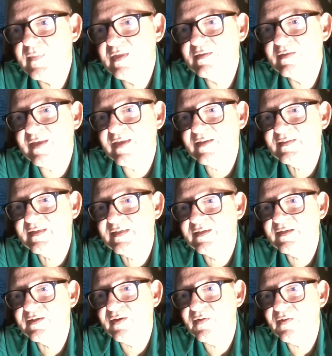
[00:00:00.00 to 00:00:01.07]
Nancy, you
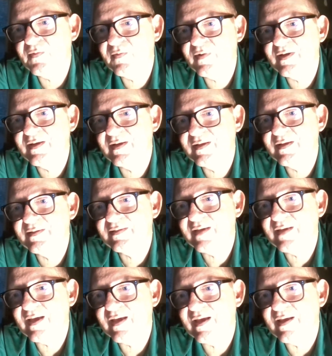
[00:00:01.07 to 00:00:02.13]
don't want
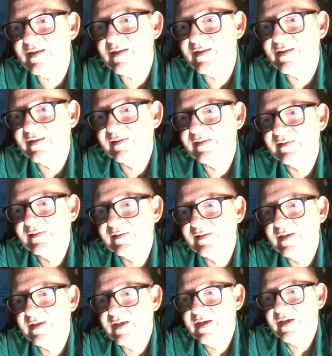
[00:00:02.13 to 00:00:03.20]
it,
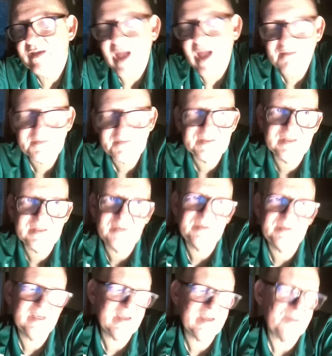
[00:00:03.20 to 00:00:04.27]
obviously, to
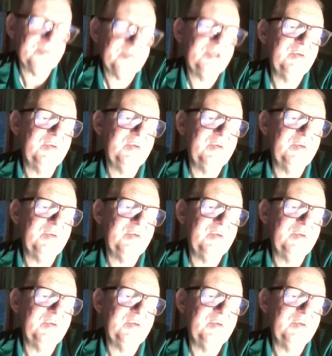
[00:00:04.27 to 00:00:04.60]
take up too